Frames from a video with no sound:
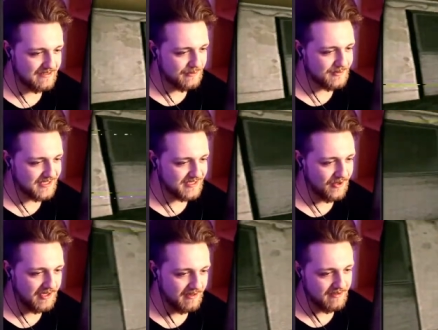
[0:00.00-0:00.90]
Who's this
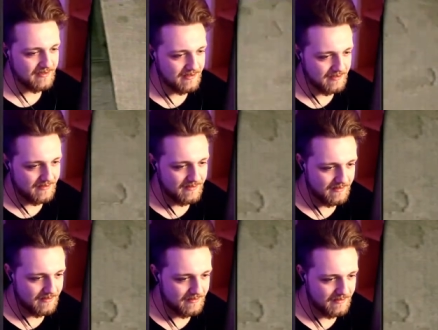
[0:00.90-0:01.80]
Donny then?
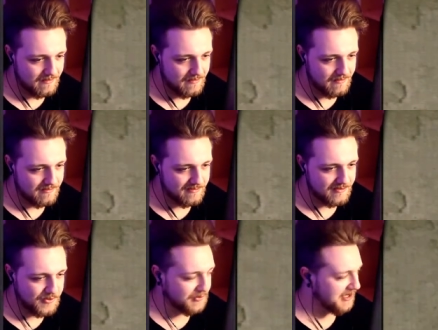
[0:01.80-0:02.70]

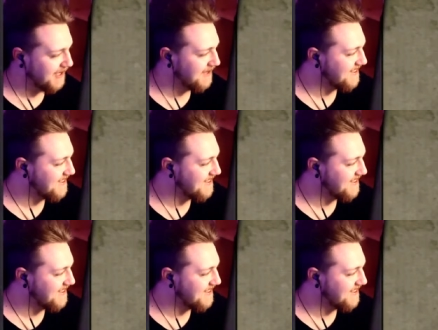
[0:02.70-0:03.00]
Junkie.